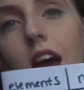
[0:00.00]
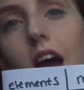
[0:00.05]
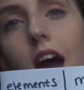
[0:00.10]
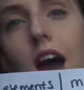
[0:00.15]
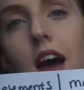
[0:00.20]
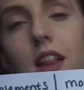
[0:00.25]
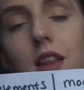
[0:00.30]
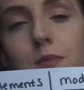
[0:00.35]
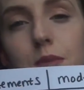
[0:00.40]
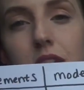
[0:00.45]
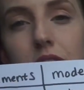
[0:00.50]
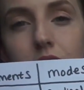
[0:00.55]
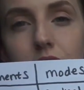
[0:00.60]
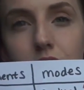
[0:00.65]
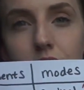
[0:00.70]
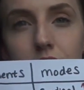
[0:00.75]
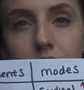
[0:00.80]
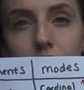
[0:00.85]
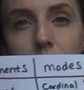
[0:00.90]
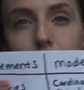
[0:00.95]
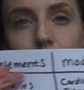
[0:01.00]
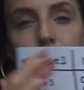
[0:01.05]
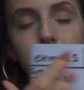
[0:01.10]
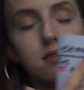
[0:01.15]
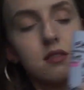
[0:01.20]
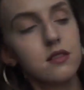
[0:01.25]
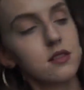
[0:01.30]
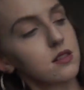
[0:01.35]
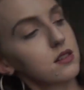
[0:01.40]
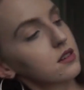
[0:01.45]
elements,
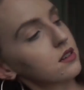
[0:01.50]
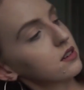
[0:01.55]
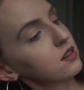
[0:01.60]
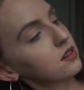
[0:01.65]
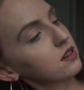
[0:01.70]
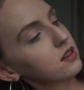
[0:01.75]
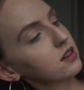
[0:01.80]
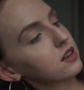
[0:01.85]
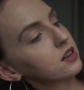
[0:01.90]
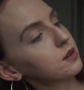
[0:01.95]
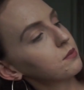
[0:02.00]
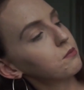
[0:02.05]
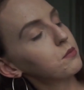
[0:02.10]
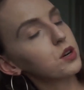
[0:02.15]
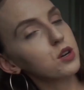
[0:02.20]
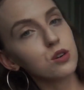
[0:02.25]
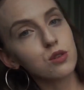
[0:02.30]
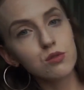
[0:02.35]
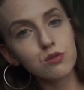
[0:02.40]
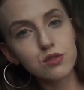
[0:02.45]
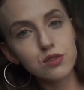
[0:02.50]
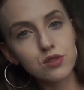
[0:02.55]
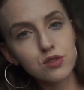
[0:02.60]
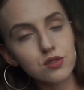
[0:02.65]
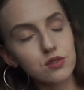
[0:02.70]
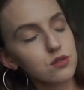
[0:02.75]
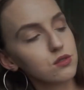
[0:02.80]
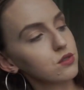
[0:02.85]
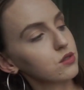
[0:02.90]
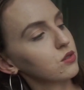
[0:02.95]

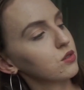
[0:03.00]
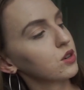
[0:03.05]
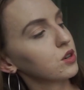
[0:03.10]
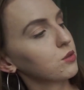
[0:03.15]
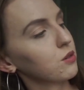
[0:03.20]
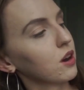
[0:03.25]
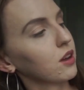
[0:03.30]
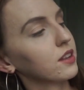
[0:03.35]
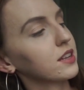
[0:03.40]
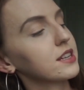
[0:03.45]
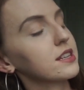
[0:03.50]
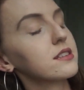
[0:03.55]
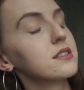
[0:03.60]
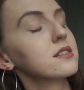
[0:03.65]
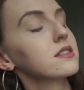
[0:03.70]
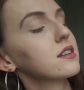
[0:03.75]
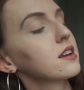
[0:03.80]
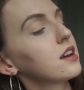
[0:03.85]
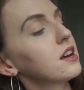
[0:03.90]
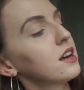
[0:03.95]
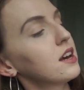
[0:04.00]
modes or qualities,